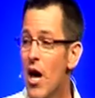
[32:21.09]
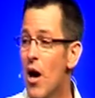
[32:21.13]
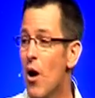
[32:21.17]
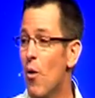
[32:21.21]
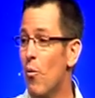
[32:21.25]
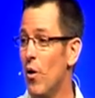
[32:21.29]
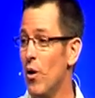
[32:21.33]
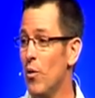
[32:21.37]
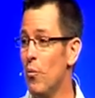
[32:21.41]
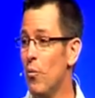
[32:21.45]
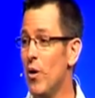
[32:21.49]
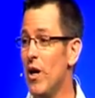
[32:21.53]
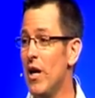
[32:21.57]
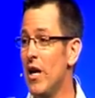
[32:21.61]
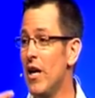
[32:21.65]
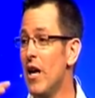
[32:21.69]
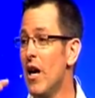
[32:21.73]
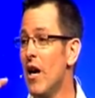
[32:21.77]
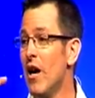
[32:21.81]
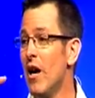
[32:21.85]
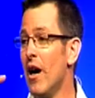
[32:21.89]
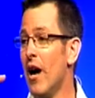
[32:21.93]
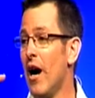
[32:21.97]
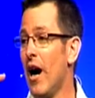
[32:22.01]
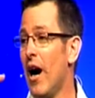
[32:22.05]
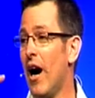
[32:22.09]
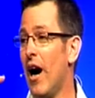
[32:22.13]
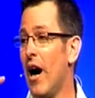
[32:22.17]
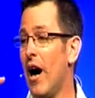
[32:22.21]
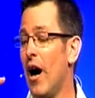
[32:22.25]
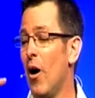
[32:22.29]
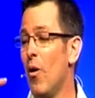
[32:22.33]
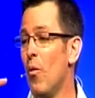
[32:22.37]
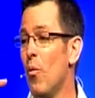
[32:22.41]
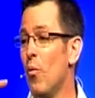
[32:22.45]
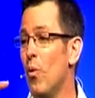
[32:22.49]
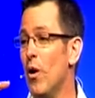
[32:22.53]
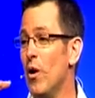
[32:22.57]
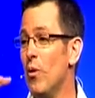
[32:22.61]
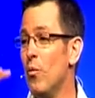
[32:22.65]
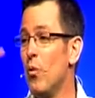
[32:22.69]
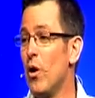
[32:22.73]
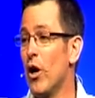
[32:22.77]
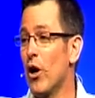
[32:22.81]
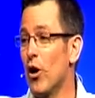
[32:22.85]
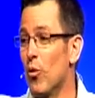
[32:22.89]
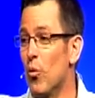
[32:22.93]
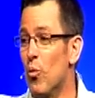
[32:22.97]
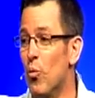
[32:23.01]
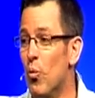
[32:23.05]
When
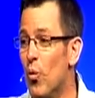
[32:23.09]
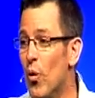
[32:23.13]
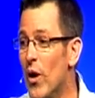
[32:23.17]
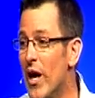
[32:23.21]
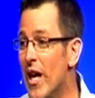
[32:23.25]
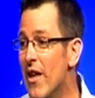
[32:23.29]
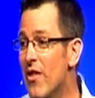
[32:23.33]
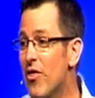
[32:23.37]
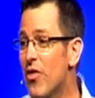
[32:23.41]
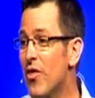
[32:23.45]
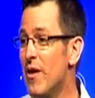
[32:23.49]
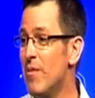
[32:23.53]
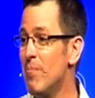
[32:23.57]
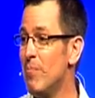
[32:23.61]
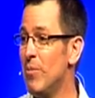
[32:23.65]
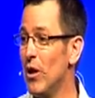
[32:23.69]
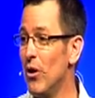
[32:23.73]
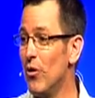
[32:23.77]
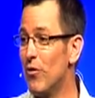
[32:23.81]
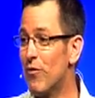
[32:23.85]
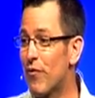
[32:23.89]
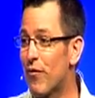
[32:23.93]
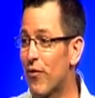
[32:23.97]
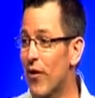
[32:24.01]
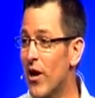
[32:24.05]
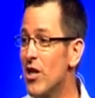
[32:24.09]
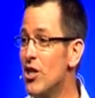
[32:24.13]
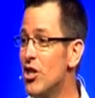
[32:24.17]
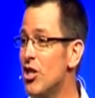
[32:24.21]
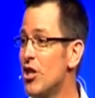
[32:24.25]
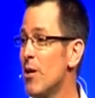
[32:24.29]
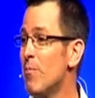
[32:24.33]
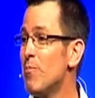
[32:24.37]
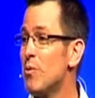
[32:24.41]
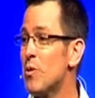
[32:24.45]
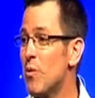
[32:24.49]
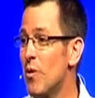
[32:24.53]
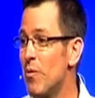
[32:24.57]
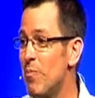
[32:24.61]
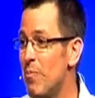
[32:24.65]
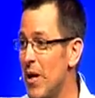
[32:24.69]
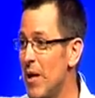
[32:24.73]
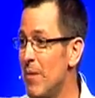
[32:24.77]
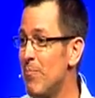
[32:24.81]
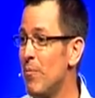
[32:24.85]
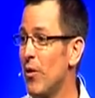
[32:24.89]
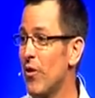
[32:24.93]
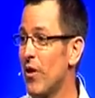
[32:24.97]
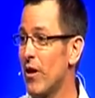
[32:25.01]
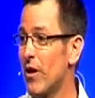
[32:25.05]
we're with and build friendships with
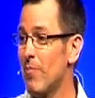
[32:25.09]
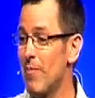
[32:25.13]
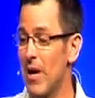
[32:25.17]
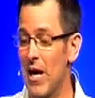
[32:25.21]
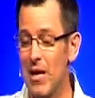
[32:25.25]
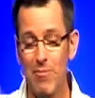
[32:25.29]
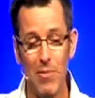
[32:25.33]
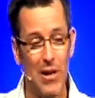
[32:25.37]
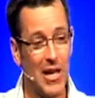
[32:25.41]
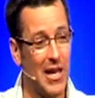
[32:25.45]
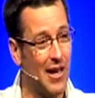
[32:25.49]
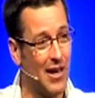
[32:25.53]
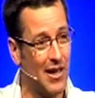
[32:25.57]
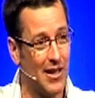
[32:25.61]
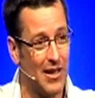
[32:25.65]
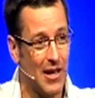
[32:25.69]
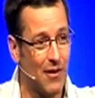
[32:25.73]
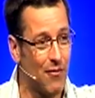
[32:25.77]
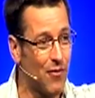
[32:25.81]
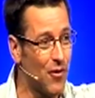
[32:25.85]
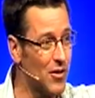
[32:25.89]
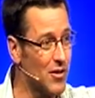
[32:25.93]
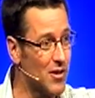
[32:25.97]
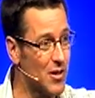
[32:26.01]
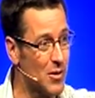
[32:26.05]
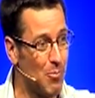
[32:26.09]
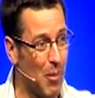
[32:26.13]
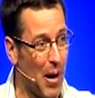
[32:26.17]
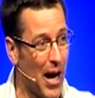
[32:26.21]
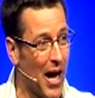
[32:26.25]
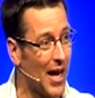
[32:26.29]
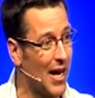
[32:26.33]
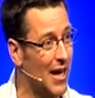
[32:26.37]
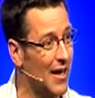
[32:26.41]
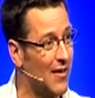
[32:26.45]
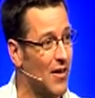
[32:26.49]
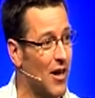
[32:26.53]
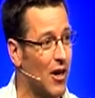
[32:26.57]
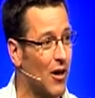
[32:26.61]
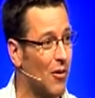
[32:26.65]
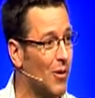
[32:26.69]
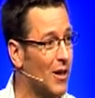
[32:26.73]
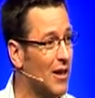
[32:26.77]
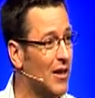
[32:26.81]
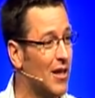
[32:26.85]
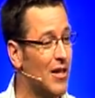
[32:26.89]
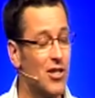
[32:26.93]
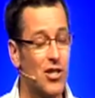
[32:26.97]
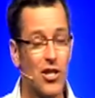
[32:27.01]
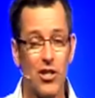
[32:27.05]
people that are maybe in a different spot in their
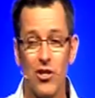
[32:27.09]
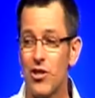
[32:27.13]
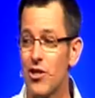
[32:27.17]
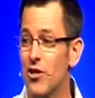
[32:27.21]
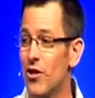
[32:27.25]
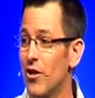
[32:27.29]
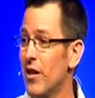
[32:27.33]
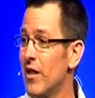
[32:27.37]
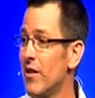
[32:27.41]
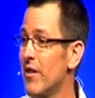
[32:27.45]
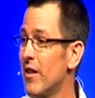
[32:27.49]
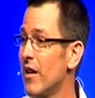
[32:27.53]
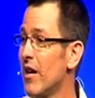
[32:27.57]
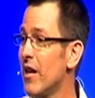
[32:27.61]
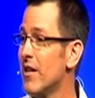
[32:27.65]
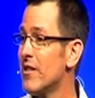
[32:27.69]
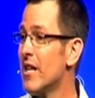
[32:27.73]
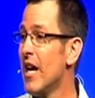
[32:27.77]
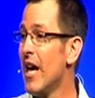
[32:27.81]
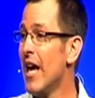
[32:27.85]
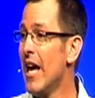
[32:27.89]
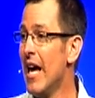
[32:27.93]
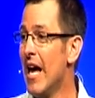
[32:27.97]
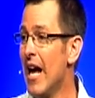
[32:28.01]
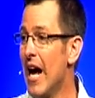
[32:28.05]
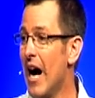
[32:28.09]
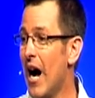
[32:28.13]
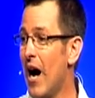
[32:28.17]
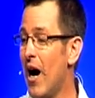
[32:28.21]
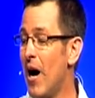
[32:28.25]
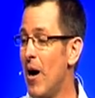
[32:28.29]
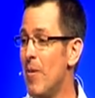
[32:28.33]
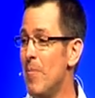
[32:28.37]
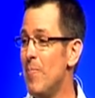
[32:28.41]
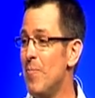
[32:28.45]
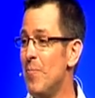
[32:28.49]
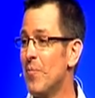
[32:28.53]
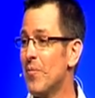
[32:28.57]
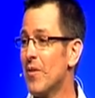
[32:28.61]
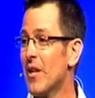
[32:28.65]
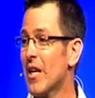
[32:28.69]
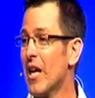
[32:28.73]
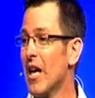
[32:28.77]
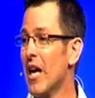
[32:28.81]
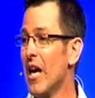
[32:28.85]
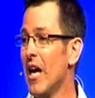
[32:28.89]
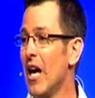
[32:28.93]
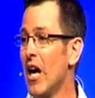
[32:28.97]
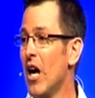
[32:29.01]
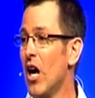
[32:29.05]
religious journey than us,
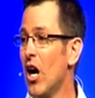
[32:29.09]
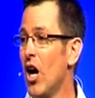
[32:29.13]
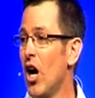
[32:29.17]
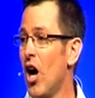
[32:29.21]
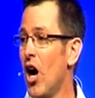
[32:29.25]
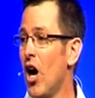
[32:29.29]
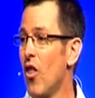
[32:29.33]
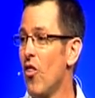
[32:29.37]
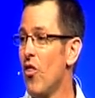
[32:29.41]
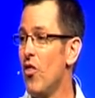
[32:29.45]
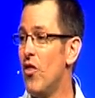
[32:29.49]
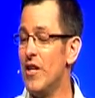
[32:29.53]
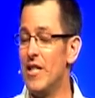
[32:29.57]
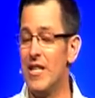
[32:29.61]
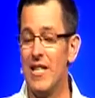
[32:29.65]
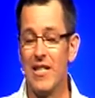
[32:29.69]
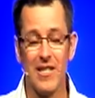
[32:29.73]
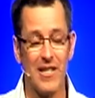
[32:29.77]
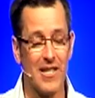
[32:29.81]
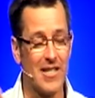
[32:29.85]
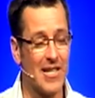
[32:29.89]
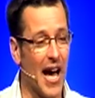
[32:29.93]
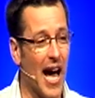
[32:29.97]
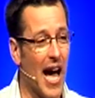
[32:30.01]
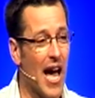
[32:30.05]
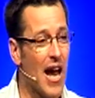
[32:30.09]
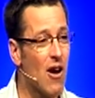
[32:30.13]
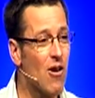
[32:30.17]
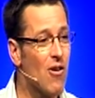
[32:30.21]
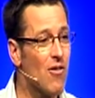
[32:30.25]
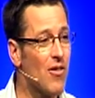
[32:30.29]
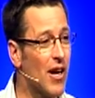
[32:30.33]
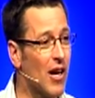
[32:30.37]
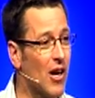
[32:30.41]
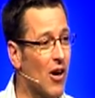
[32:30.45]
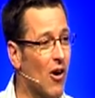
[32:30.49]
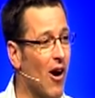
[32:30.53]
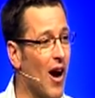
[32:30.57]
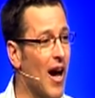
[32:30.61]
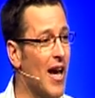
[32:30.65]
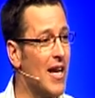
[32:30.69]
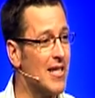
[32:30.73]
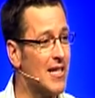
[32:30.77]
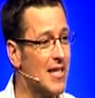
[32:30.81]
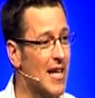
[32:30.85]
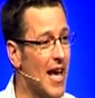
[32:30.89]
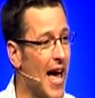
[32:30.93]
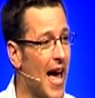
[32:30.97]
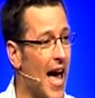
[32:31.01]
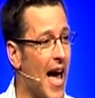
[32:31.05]
the desire that
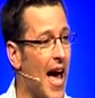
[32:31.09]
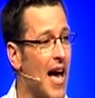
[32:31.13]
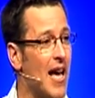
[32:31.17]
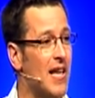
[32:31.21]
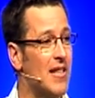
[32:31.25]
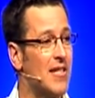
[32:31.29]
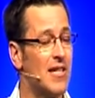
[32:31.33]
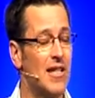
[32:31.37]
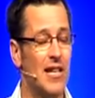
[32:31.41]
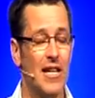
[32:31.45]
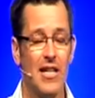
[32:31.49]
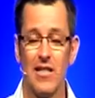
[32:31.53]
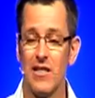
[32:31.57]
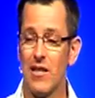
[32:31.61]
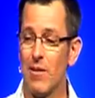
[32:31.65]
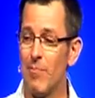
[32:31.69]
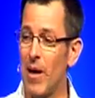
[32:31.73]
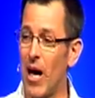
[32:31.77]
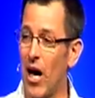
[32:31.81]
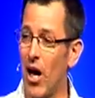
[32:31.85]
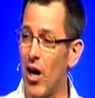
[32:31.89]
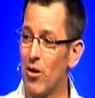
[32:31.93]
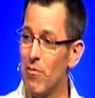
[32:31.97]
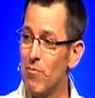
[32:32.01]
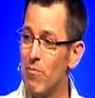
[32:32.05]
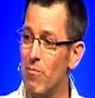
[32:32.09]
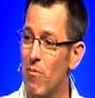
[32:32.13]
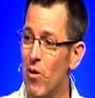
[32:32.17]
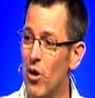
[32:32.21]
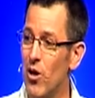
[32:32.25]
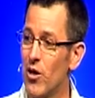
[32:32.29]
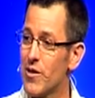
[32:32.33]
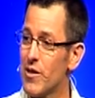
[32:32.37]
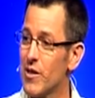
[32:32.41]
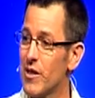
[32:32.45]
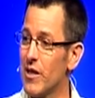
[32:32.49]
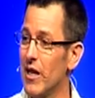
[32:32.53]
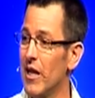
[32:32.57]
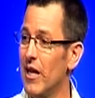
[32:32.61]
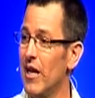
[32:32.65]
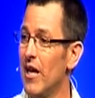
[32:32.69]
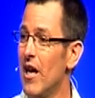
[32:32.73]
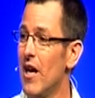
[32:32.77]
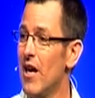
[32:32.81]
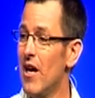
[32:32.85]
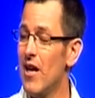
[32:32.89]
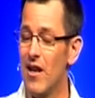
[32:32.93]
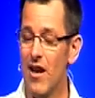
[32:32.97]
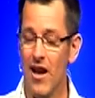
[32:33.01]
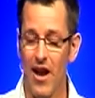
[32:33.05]
Christ has is about mercy,
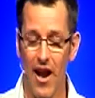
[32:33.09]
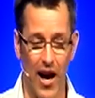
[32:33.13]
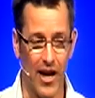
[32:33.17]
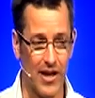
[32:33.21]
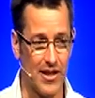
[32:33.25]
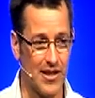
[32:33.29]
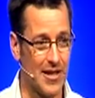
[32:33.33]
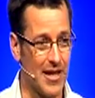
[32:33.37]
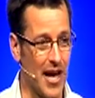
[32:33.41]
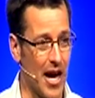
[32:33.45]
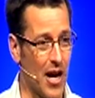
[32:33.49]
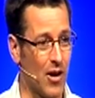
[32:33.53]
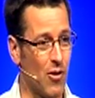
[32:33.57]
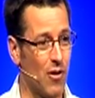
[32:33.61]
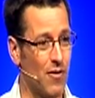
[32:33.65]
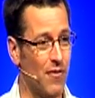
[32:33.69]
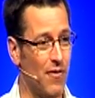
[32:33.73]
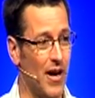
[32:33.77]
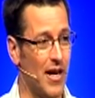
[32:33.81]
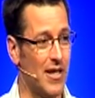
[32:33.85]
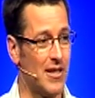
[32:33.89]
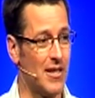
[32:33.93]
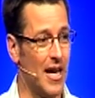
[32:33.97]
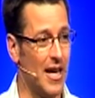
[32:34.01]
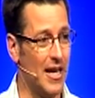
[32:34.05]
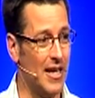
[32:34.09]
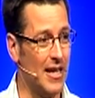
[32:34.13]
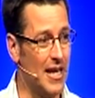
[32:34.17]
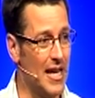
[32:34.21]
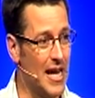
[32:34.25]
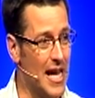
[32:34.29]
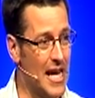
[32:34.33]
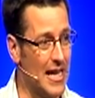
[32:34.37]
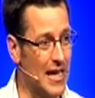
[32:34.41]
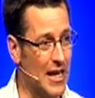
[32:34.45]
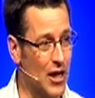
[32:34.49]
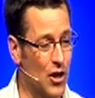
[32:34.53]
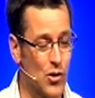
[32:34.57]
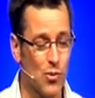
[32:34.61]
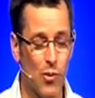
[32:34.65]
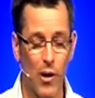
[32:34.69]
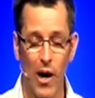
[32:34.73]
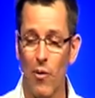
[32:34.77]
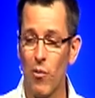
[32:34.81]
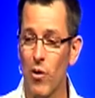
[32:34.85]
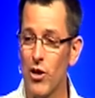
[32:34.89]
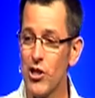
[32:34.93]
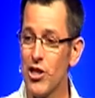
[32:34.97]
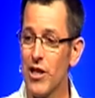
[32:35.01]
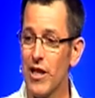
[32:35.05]
not sacrifice. And here's what I
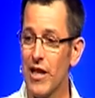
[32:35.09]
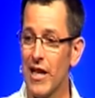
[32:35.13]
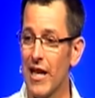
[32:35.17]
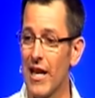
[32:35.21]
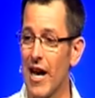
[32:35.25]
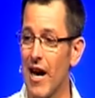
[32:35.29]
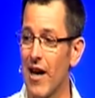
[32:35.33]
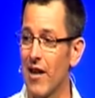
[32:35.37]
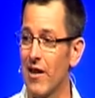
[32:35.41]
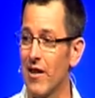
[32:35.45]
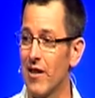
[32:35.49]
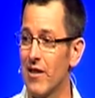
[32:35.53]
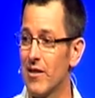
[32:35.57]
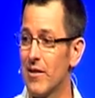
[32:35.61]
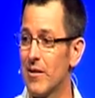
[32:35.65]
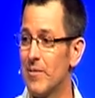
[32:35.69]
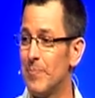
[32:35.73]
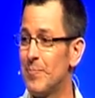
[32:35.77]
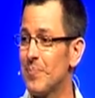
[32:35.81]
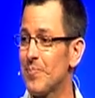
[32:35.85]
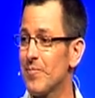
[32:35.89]
want you to get out of this.